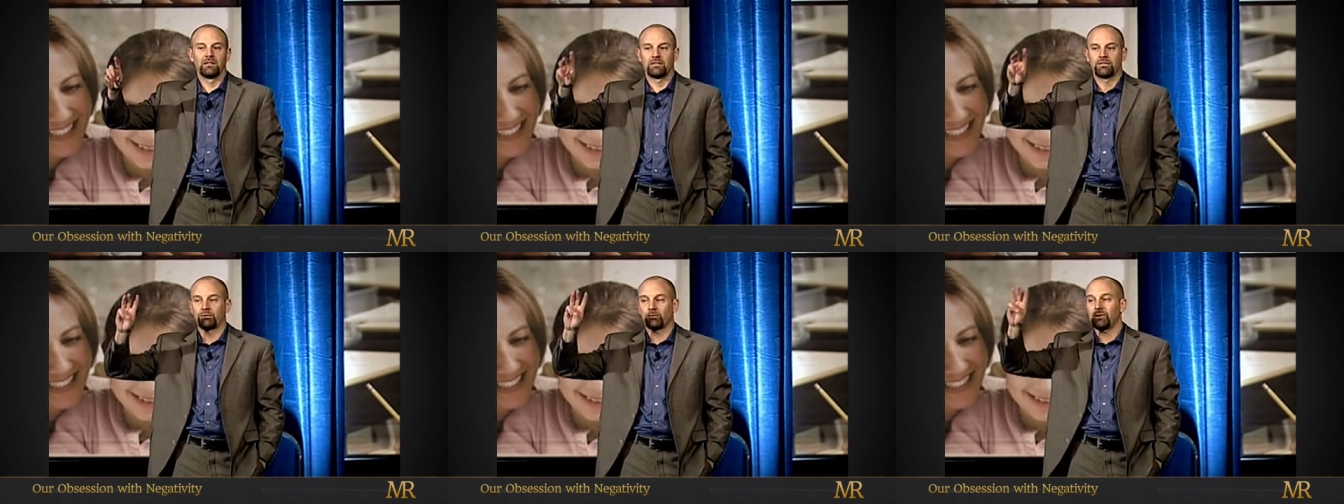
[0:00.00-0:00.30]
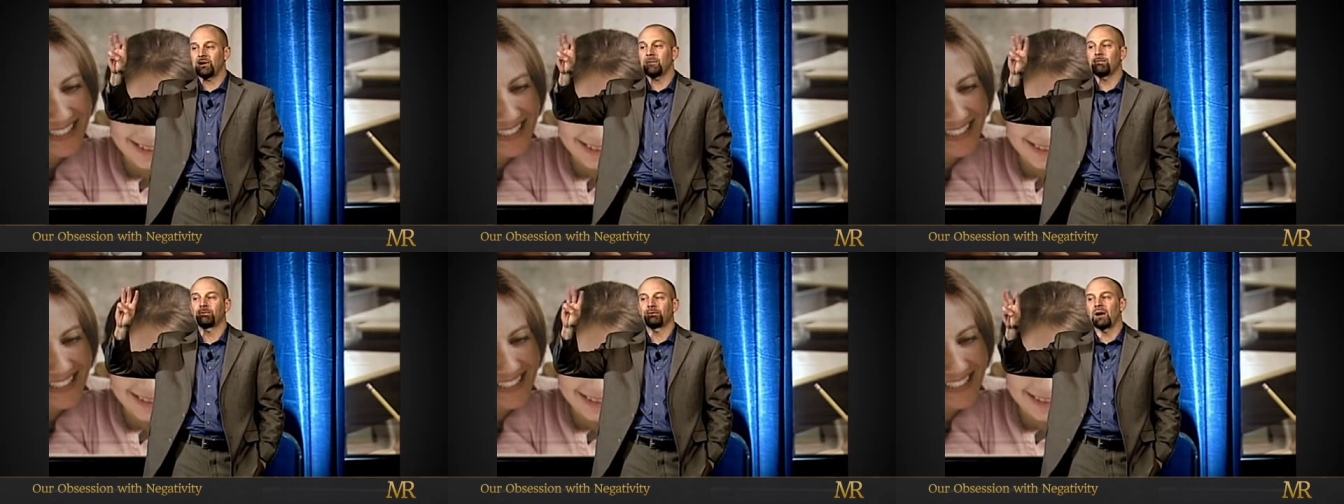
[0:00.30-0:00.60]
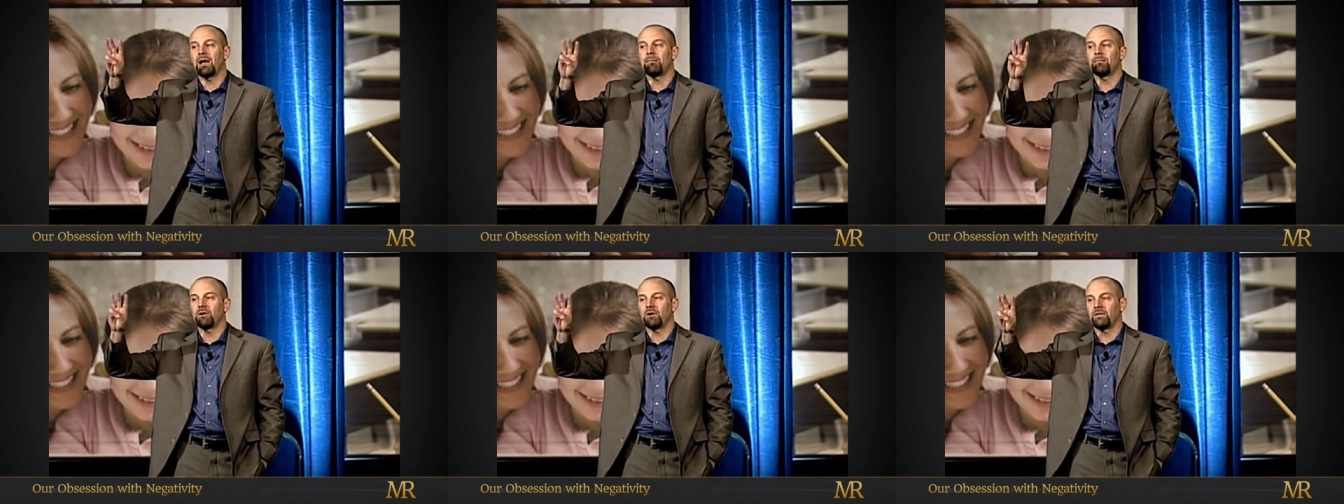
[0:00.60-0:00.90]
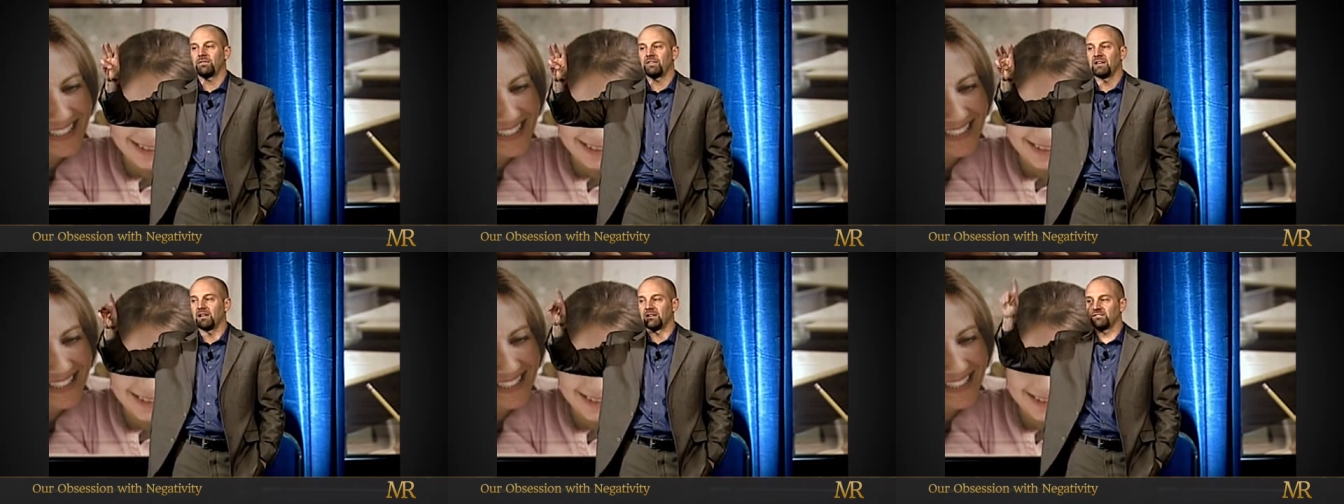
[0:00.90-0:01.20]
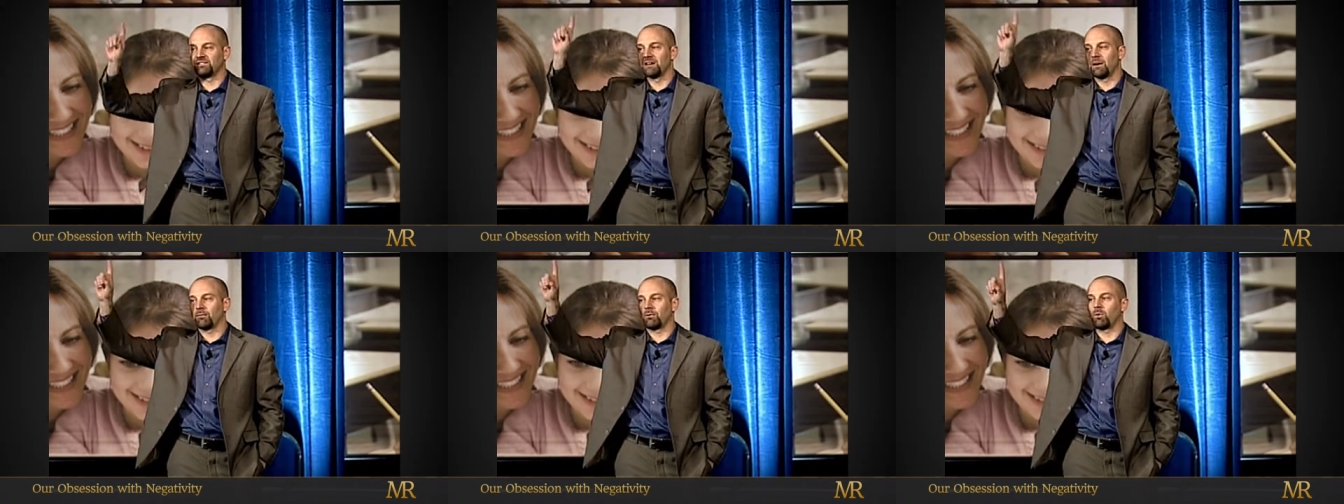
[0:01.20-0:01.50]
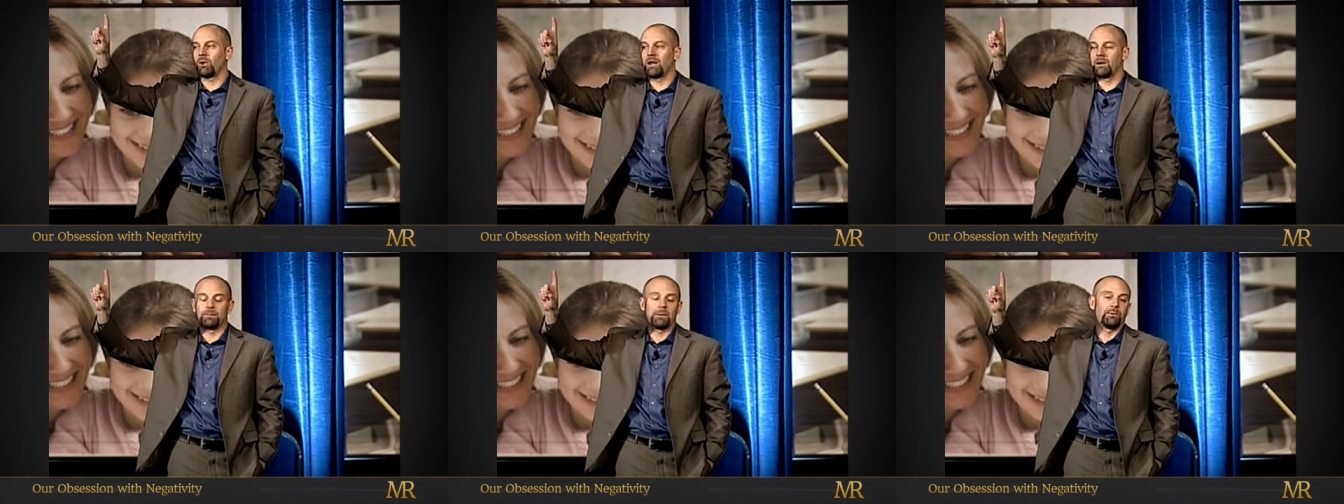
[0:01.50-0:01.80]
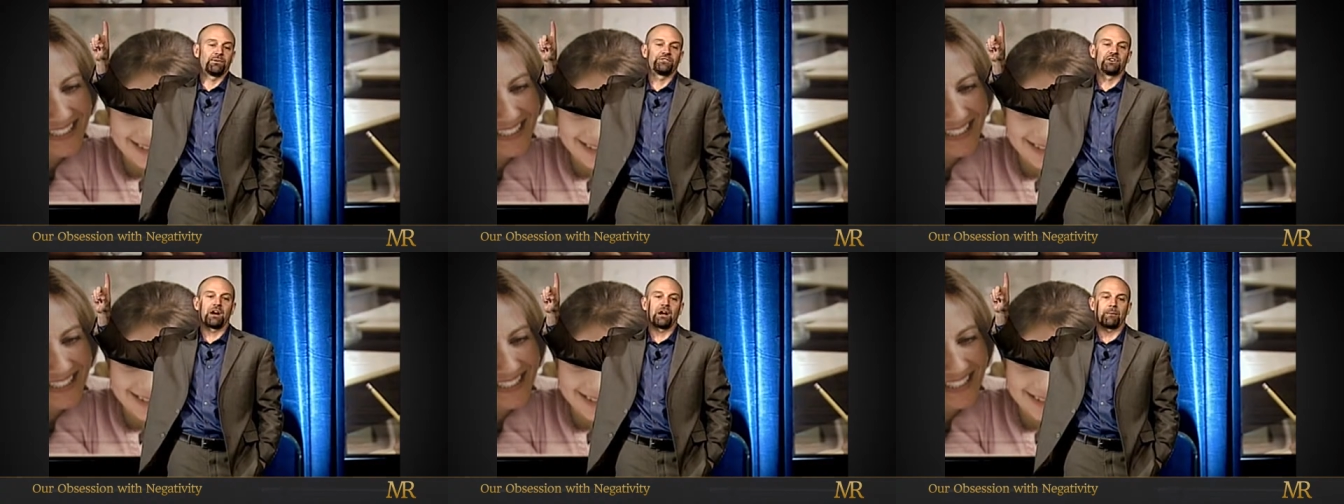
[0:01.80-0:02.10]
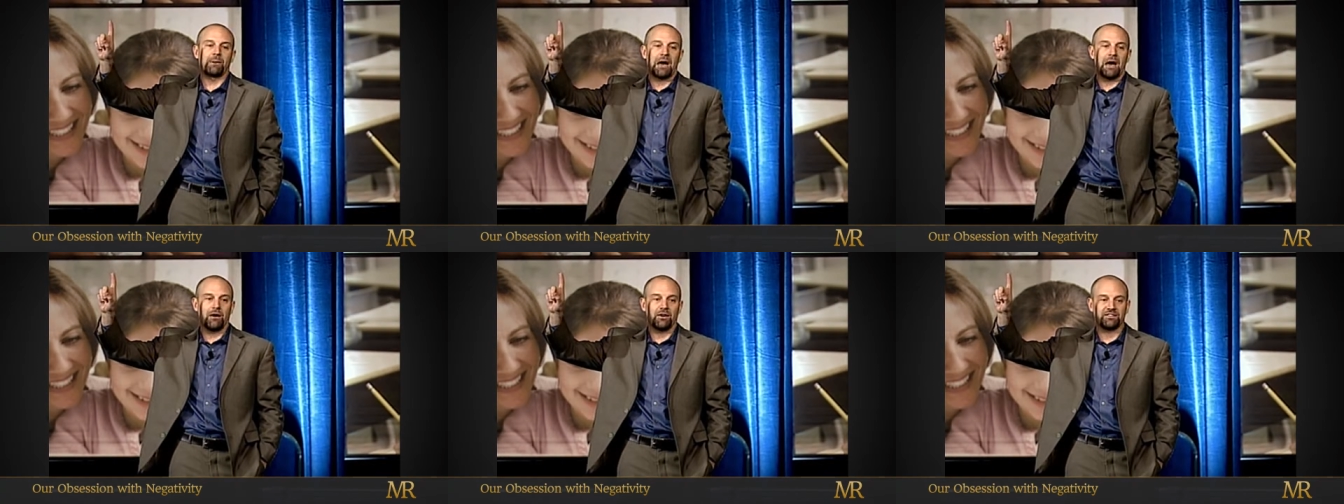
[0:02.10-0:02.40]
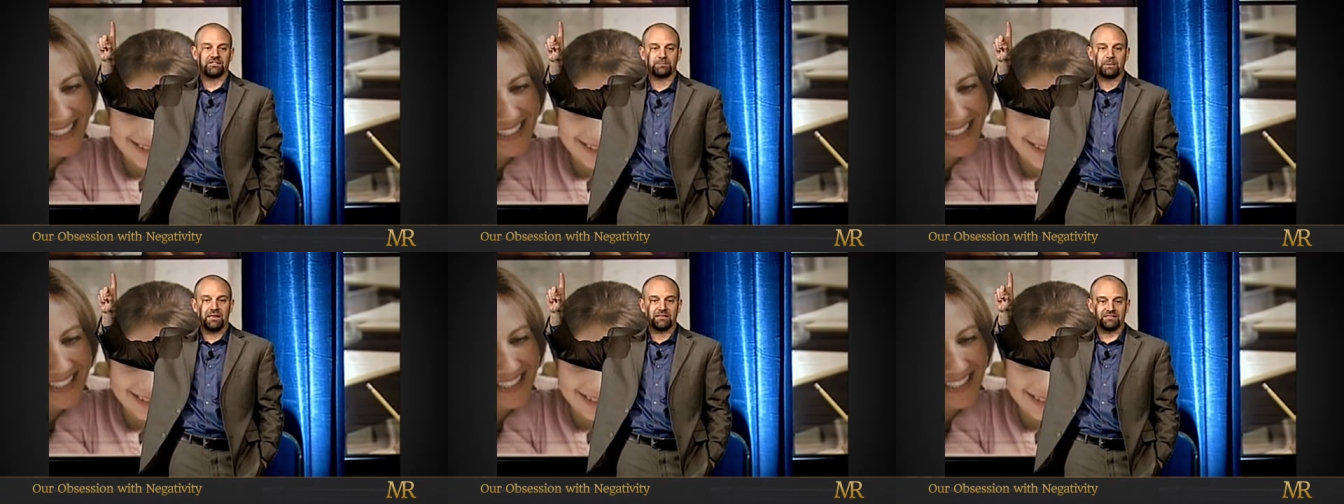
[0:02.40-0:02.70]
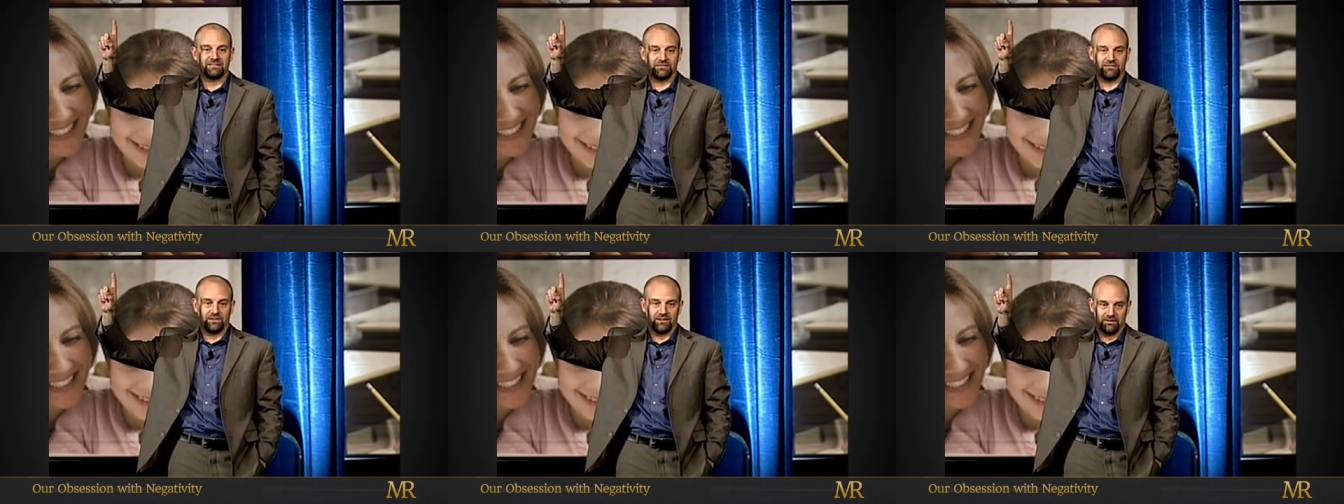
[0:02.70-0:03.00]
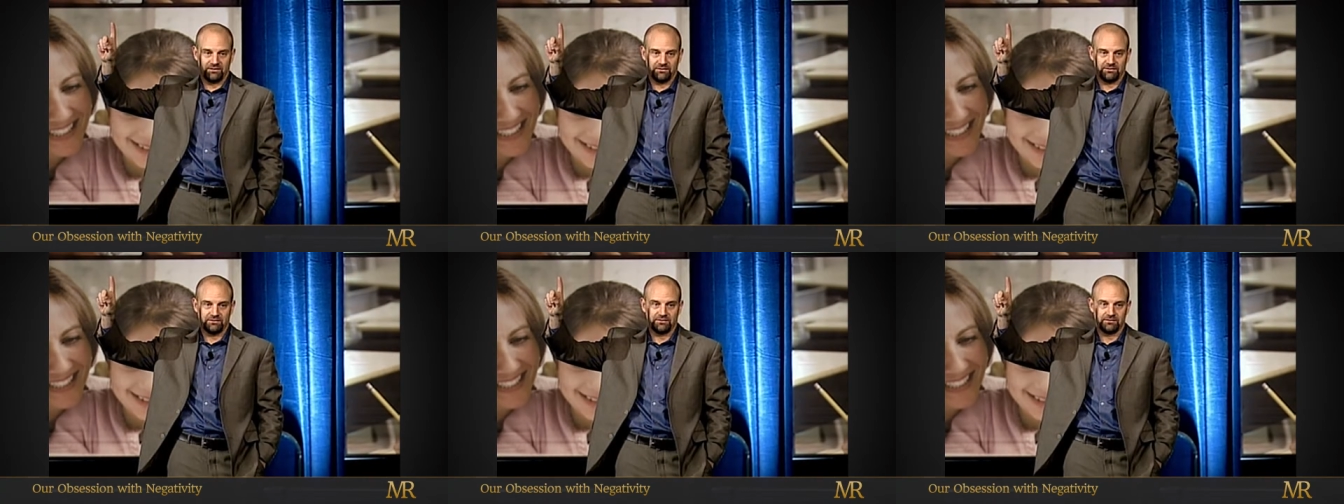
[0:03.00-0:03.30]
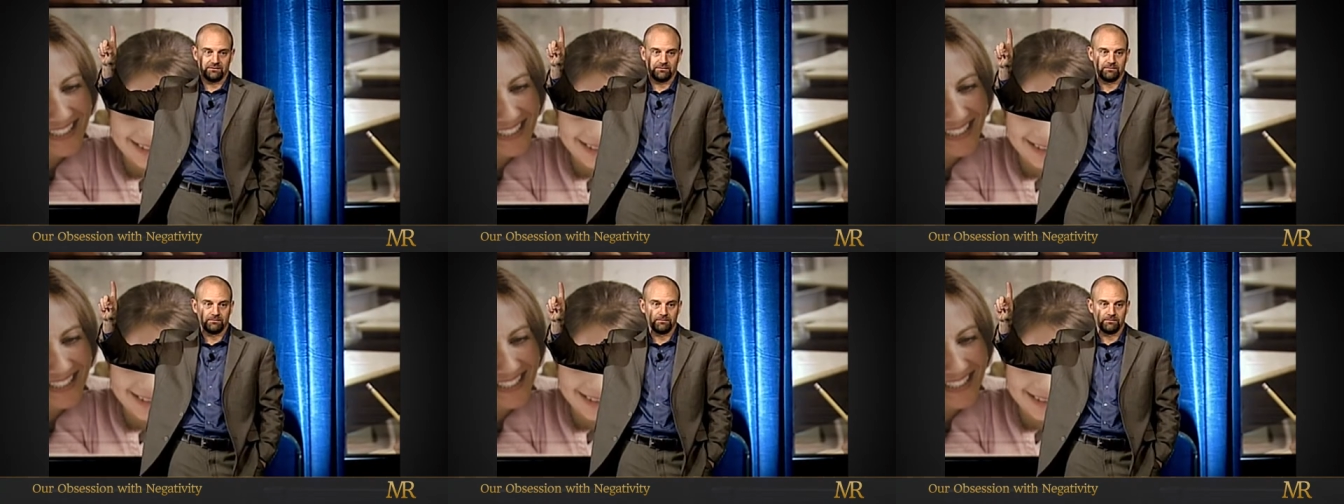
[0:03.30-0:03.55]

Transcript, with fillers: Three primary things. Number one, people talk about how expensive it is.